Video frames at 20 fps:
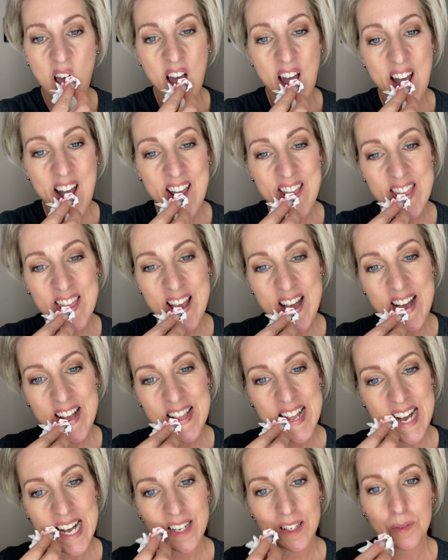And that
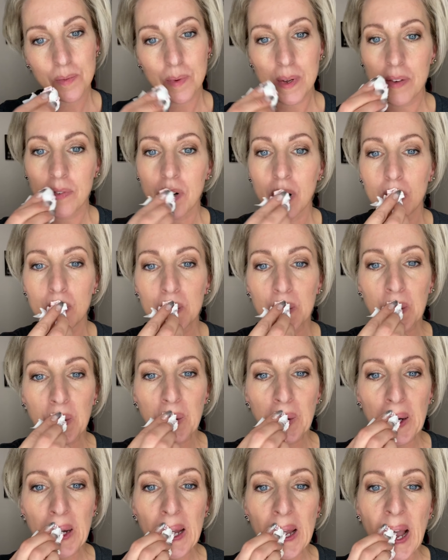last wave
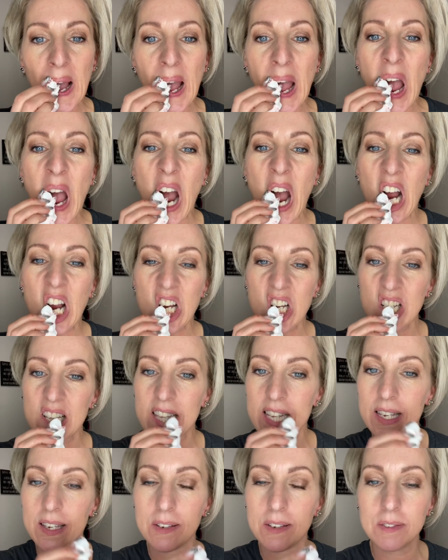contouring, I
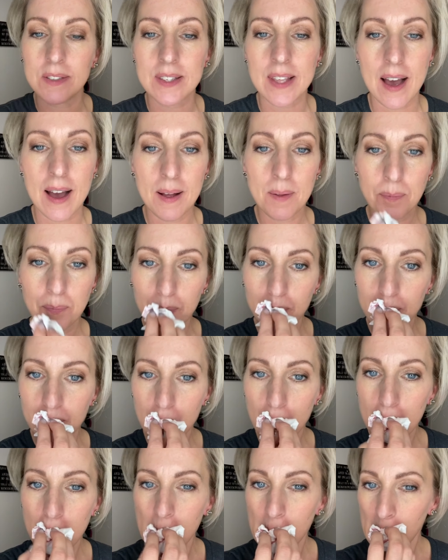actually use that
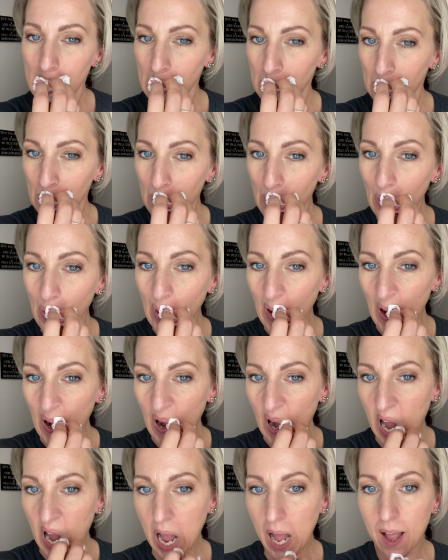more
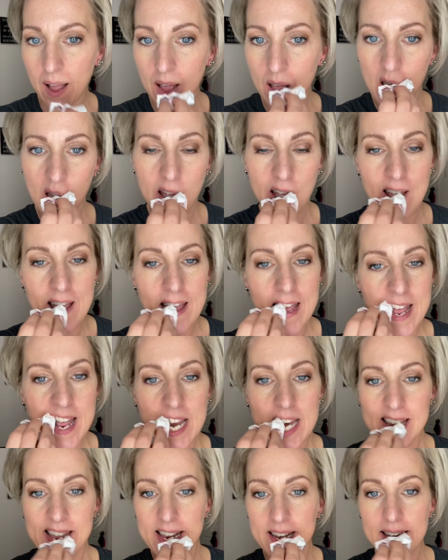
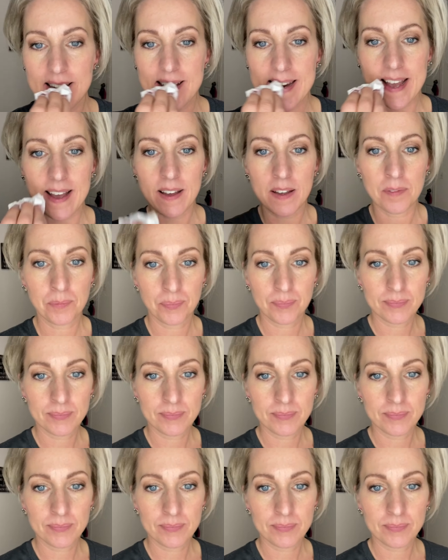day to day.